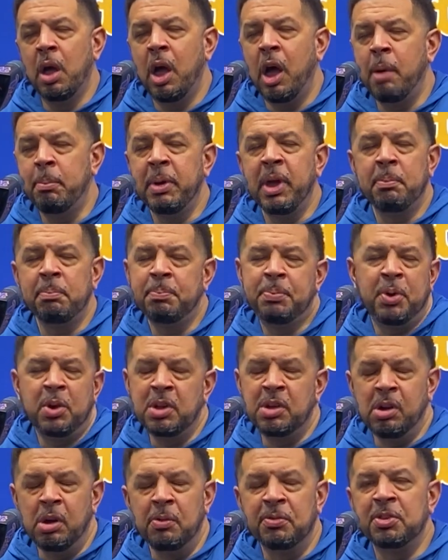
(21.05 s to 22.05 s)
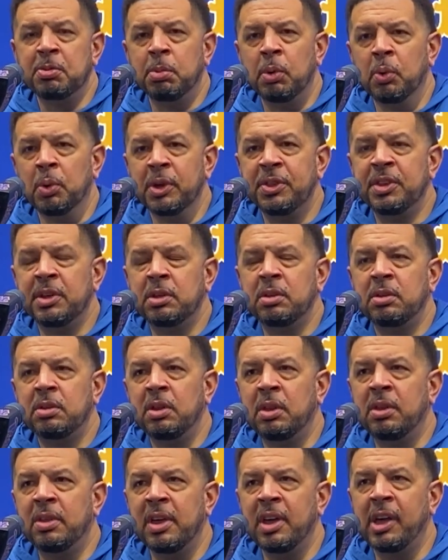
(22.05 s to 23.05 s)
I mean, I'm pretty comfortable with it.
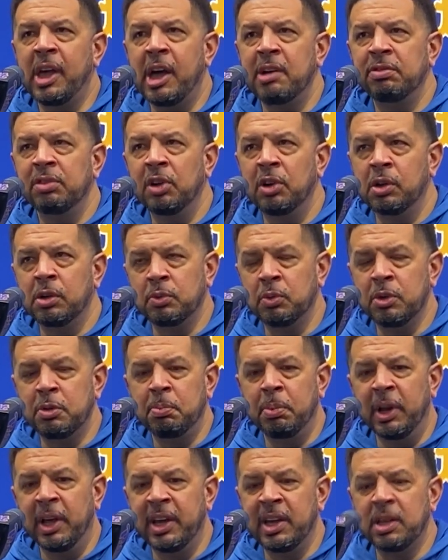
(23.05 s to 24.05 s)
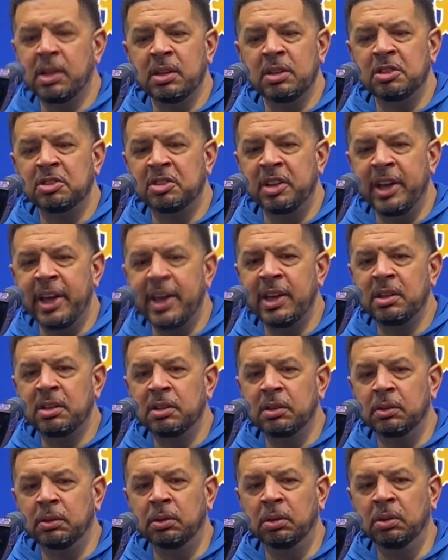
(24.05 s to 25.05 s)
The thing I've learned with Blake is that
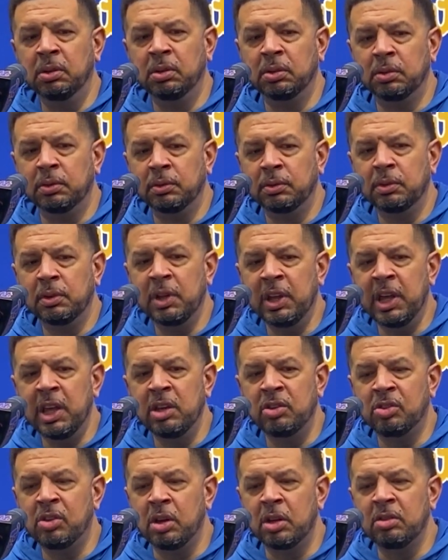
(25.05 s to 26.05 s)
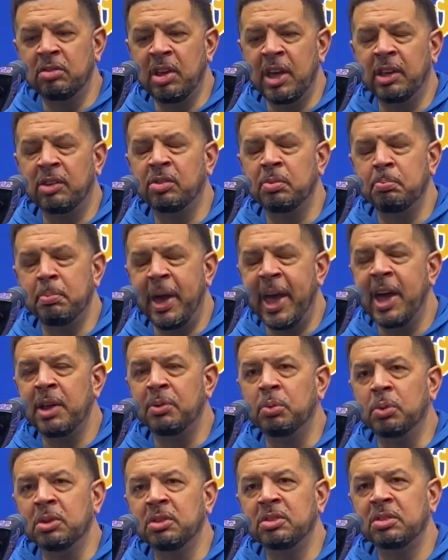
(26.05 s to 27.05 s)
he's going to take some bad
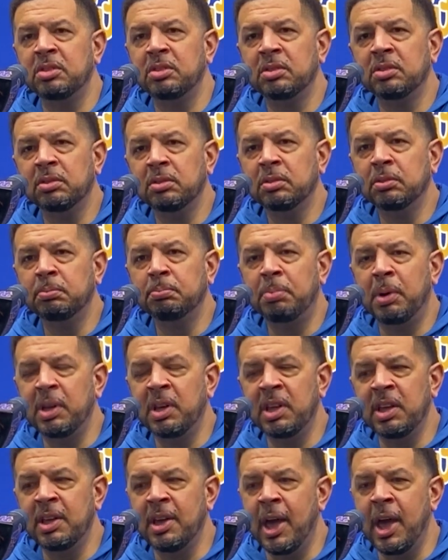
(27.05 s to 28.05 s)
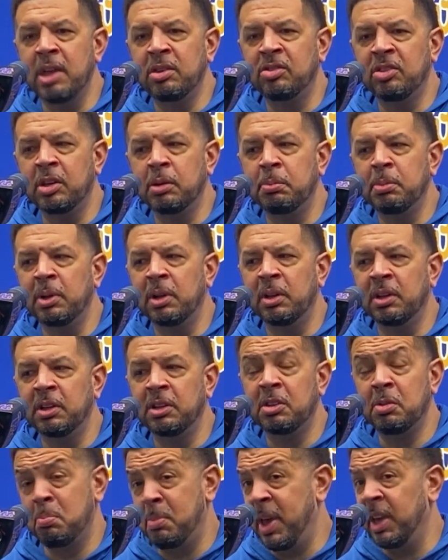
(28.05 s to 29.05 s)
ones, but he has the ability
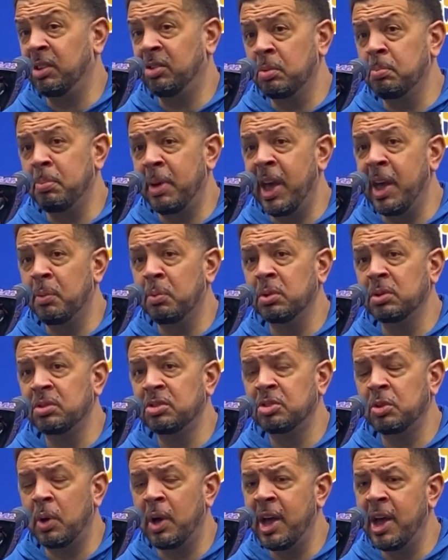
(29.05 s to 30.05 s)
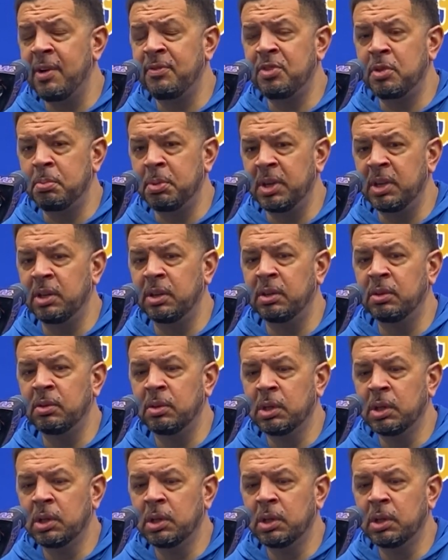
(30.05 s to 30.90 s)
to make some bad ones. So I have to be